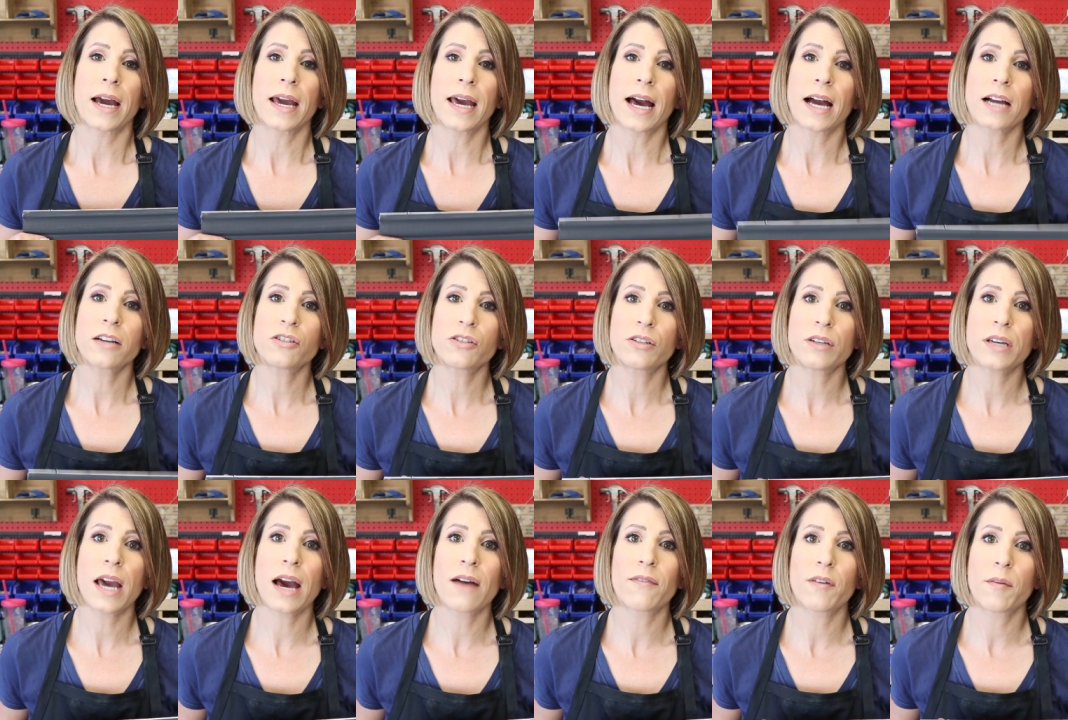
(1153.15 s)
I
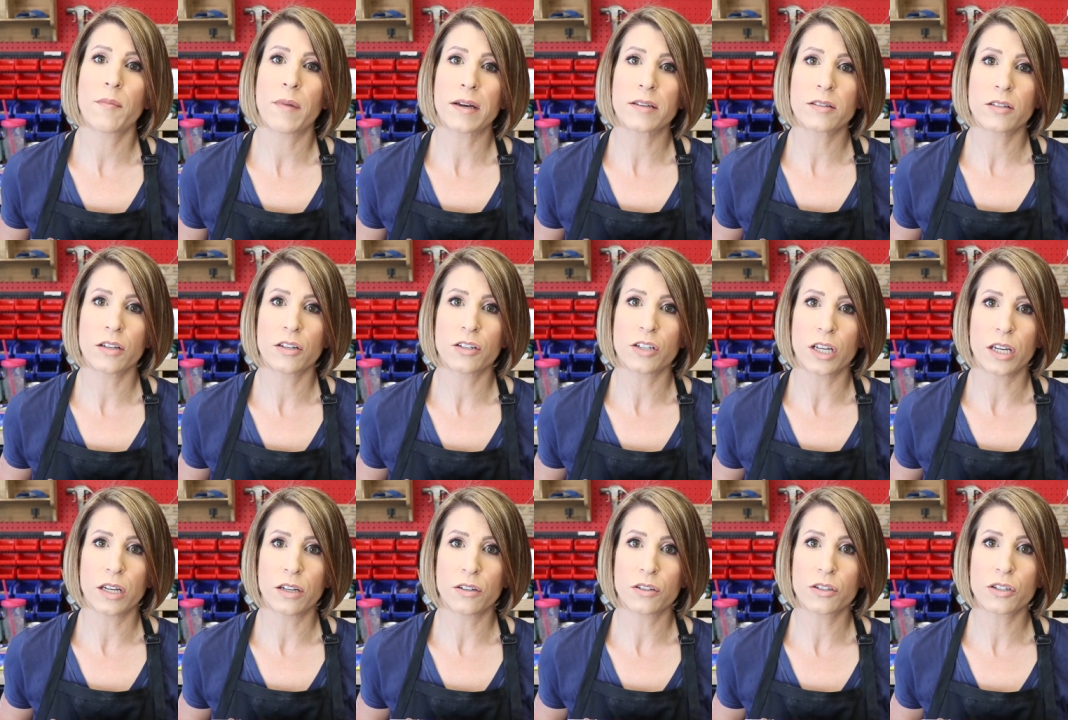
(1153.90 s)
actually have a message
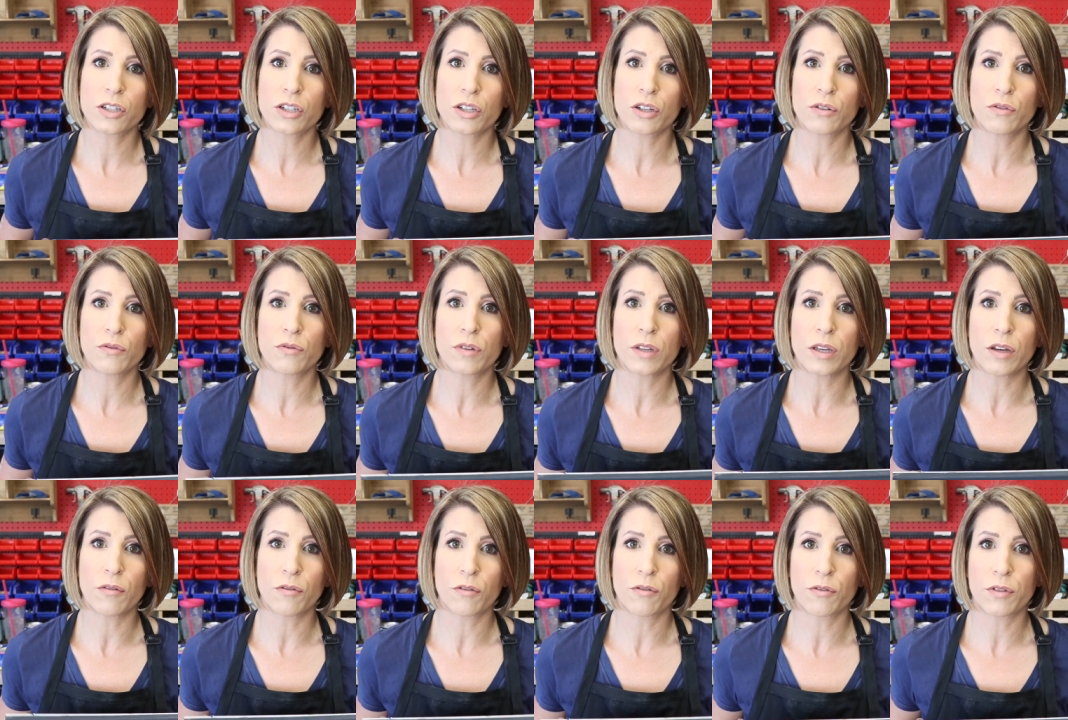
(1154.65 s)
into
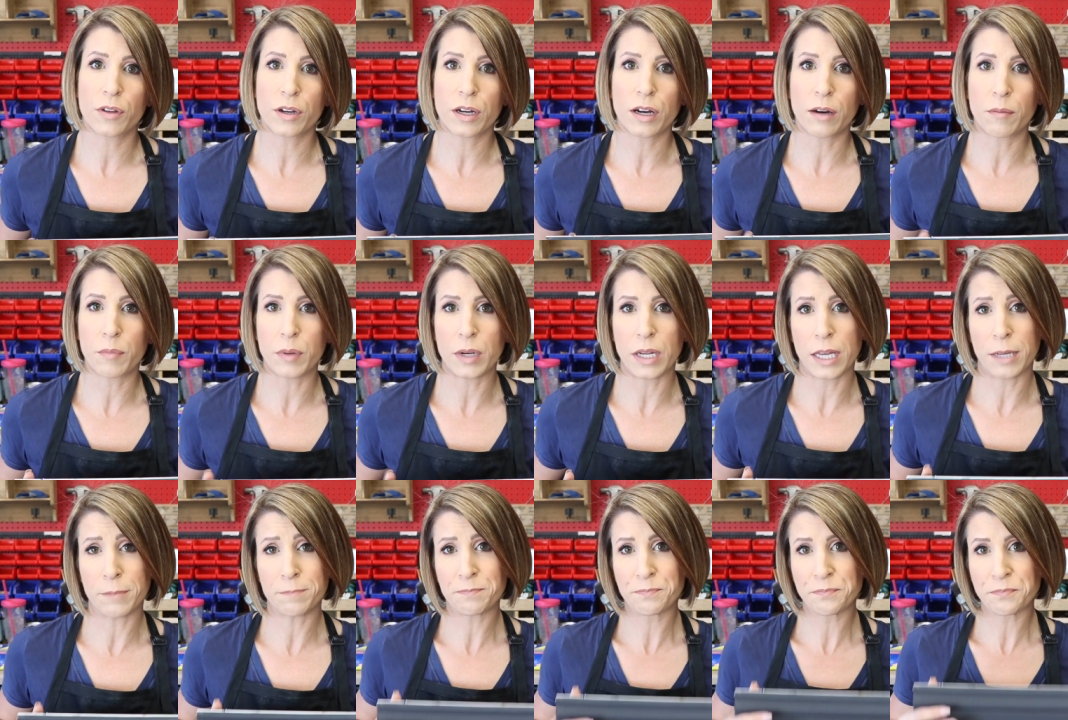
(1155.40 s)
the owner of the
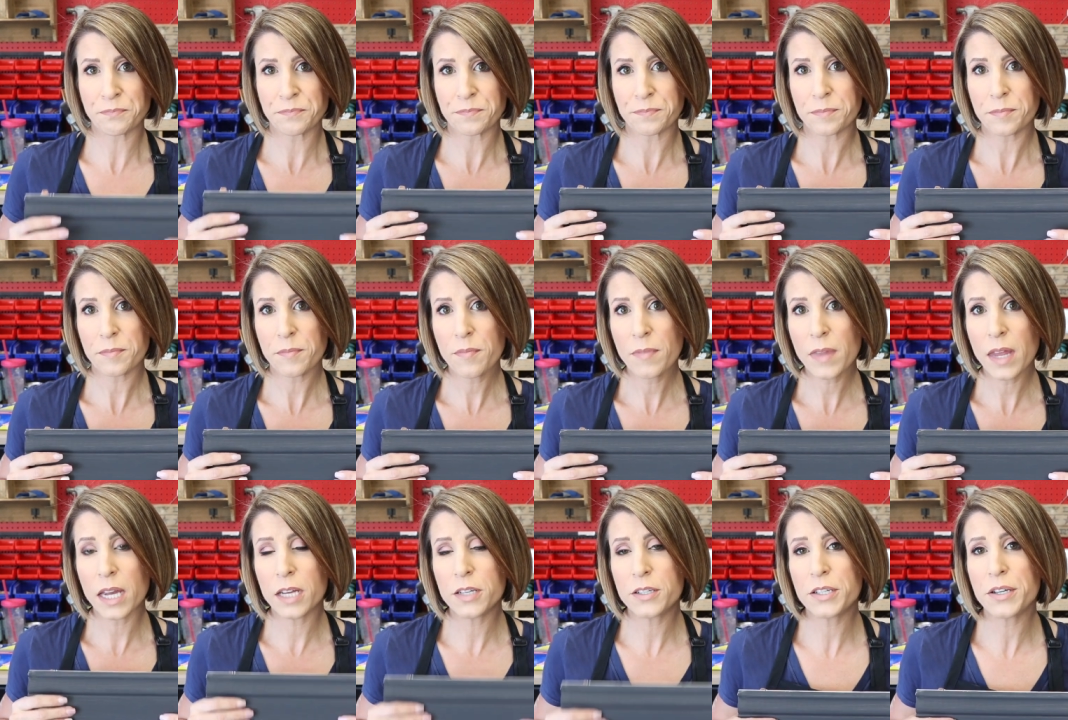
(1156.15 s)
company
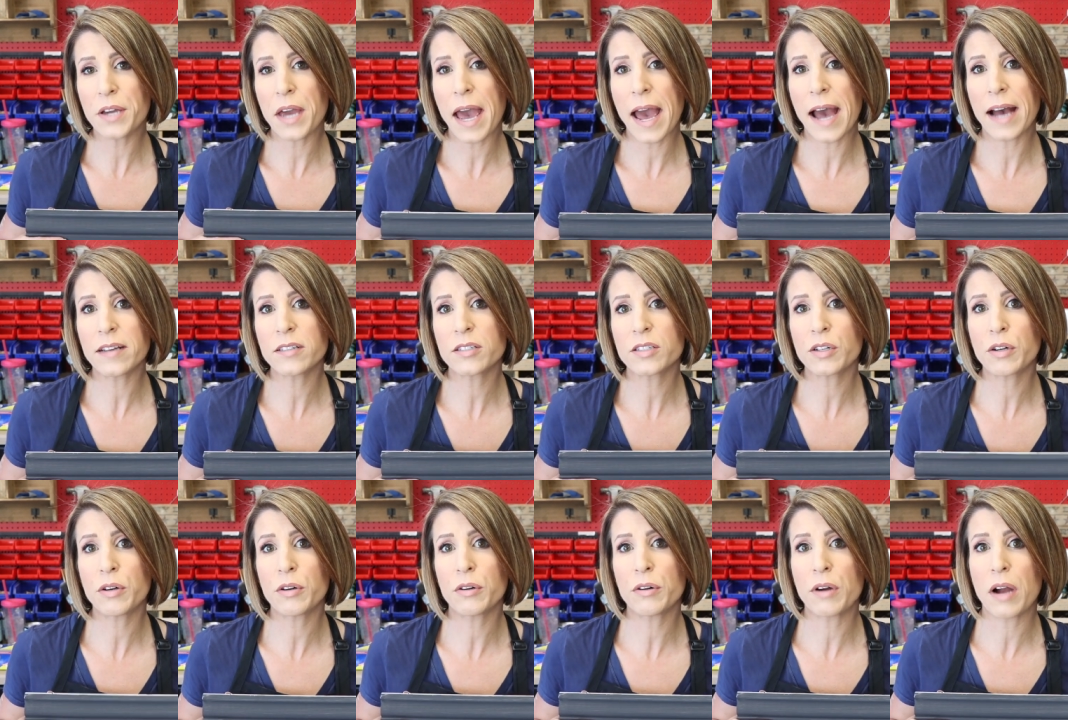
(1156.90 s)
to
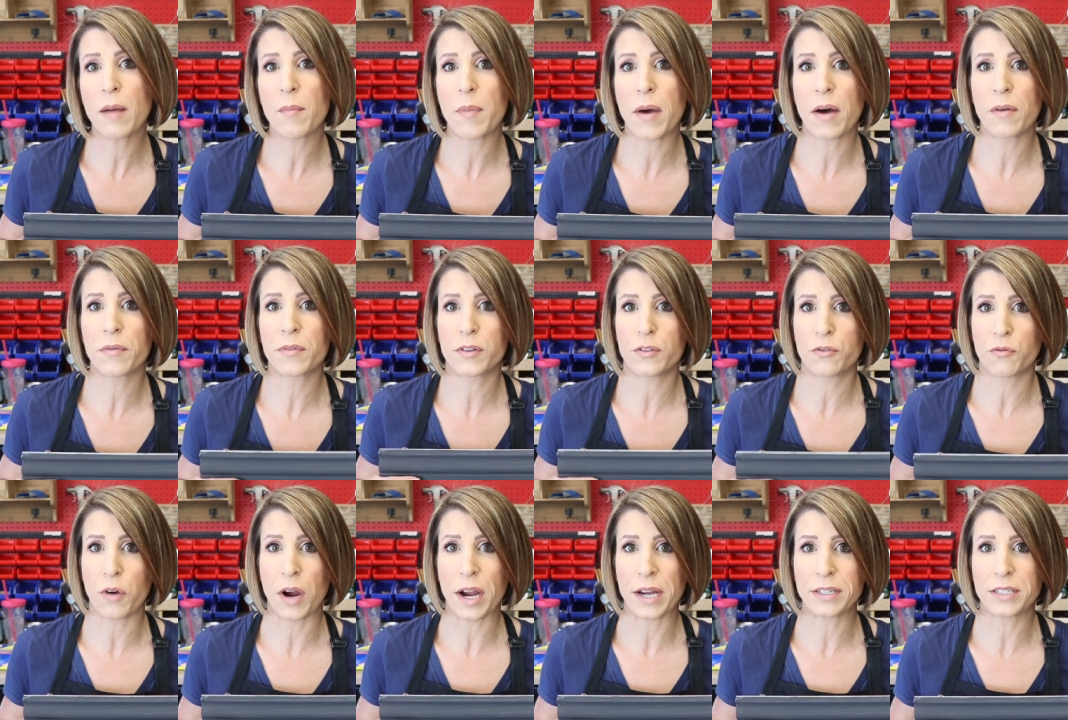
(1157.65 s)
ask her about the
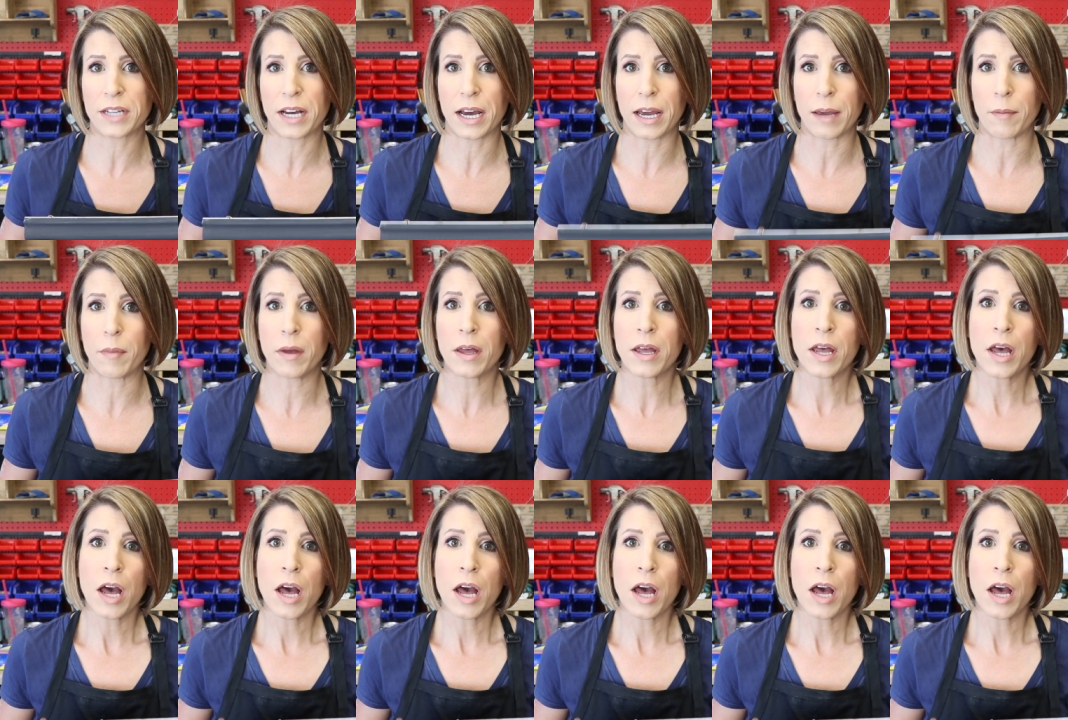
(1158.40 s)
dry time.